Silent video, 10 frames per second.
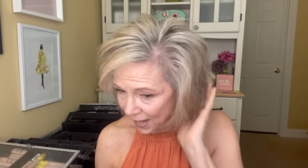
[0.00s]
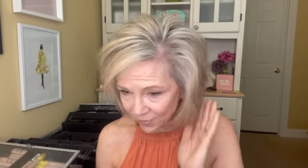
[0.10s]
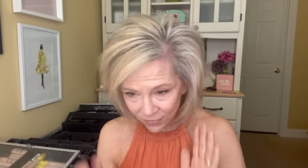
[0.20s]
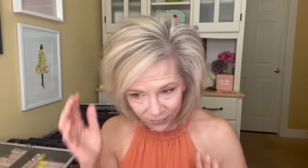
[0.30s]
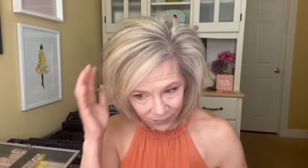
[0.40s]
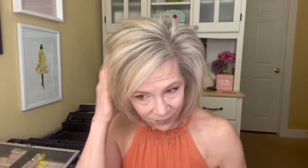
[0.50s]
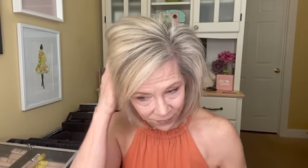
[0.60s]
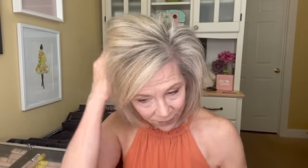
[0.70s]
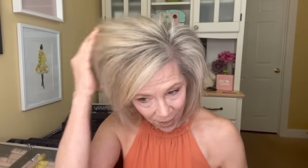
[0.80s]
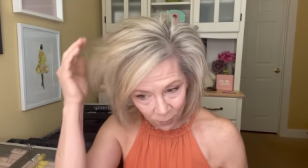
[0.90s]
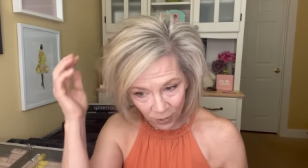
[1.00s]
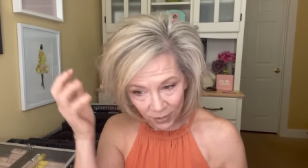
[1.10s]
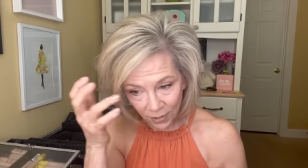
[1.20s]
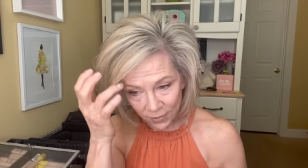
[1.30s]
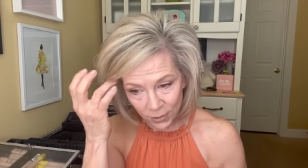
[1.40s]
I've I
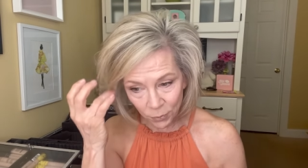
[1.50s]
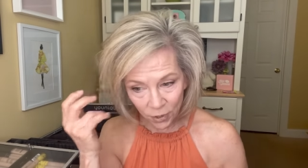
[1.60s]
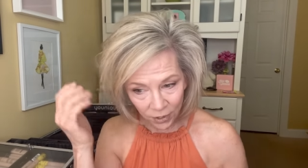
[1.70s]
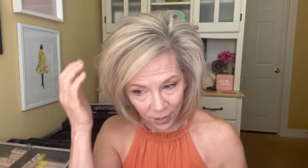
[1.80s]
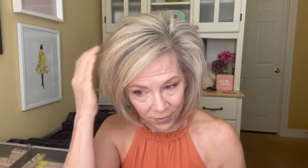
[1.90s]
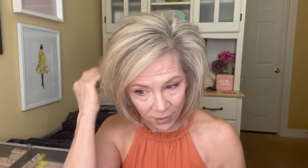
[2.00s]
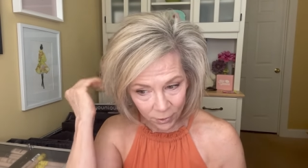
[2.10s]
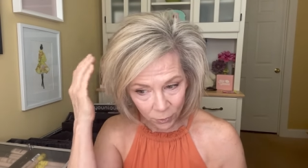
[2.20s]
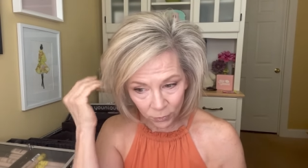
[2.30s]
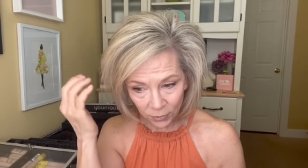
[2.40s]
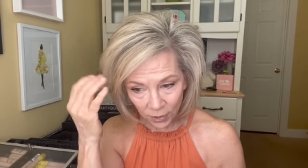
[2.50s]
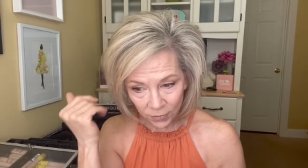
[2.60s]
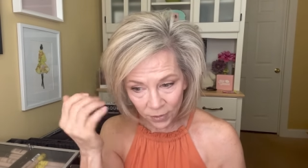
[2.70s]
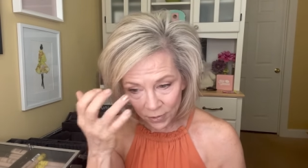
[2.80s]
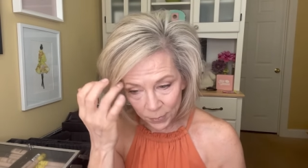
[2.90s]
really like this product. I think you will
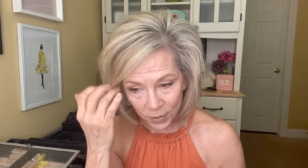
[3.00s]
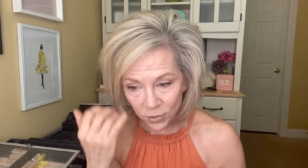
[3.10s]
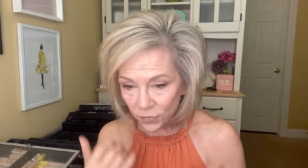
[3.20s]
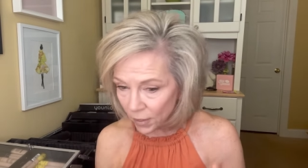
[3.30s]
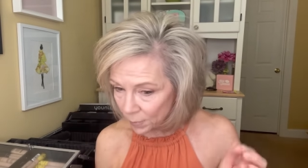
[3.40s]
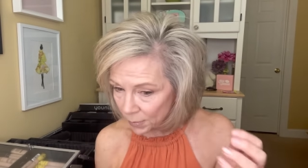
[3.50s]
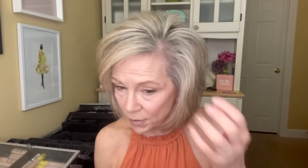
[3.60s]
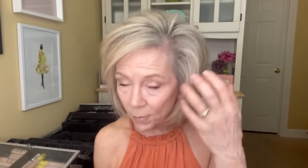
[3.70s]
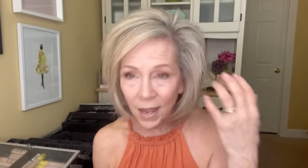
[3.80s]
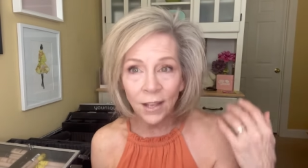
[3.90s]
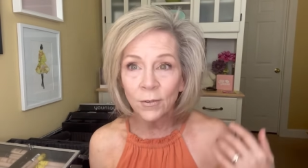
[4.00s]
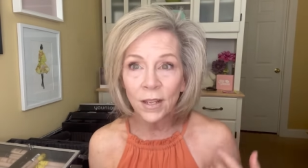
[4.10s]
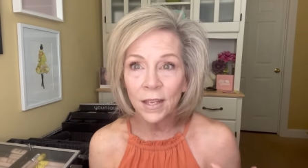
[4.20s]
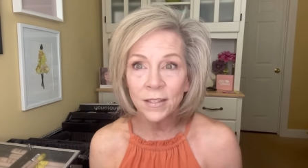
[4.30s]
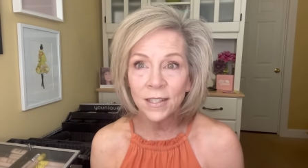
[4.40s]
love it, especially if you got baby. I
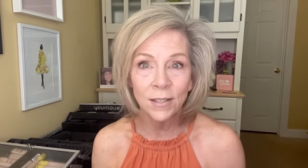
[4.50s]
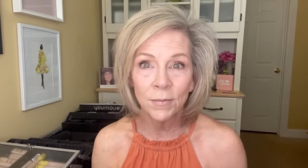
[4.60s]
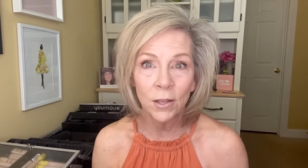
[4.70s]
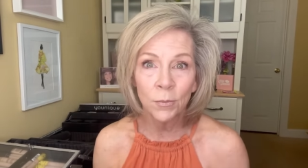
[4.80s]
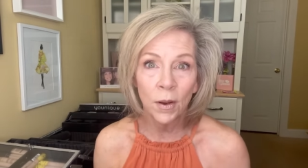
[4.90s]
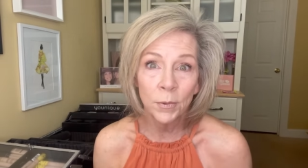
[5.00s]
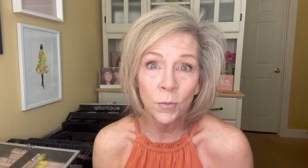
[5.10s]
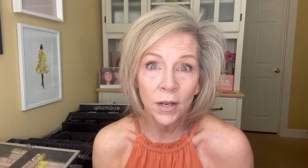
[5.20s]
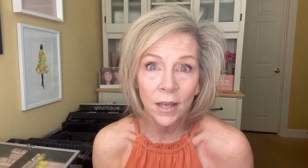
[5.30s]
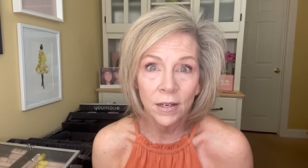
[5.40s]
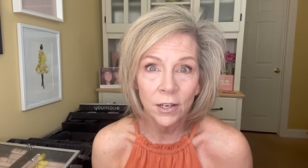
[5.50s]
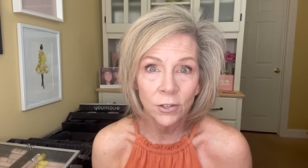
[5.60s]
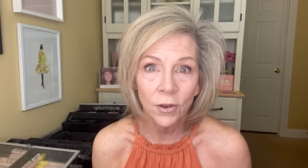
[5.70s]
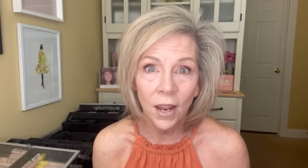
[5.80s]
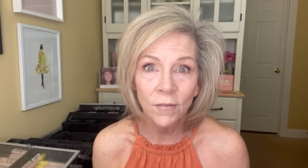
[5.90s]
don't, it doesn't matter probably what kind of hair
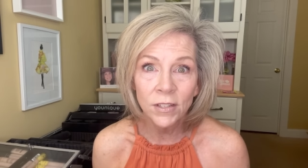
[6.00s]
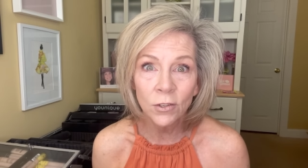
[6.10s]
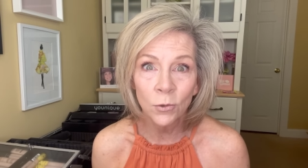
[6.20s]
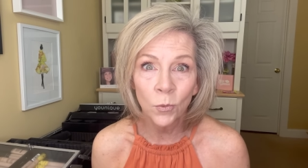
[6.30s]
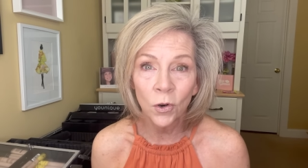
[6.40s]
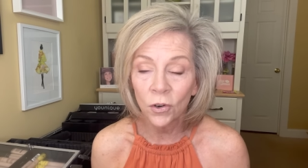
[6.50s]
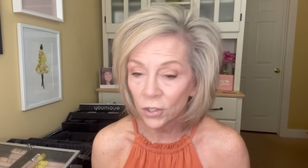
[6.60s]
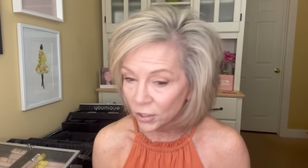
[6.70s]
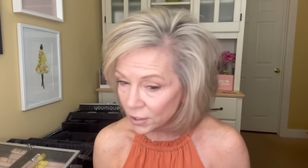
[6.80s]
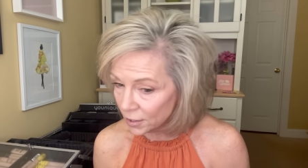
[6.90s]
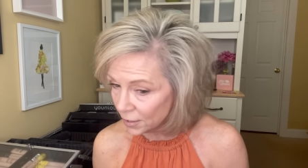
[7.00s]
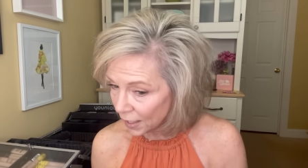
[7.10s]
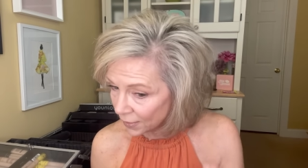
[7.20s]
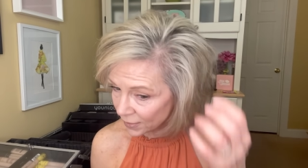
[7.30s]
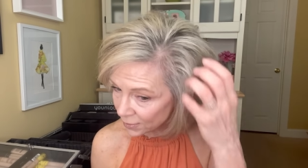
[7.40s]
you have. It's going to work.
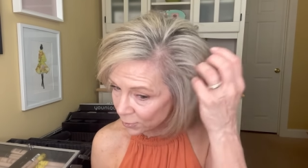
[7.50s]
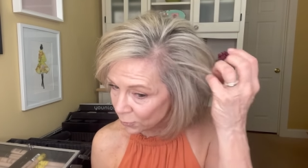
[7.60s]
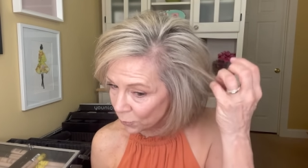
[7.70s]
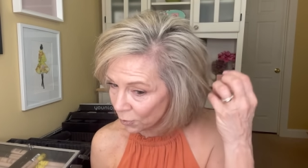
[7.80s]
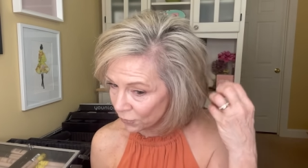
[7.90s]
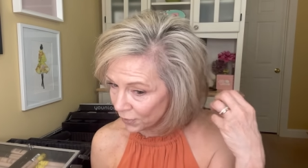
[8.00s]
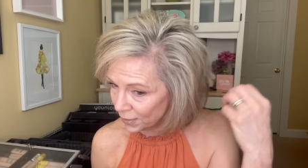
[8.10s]
I think it's going to work for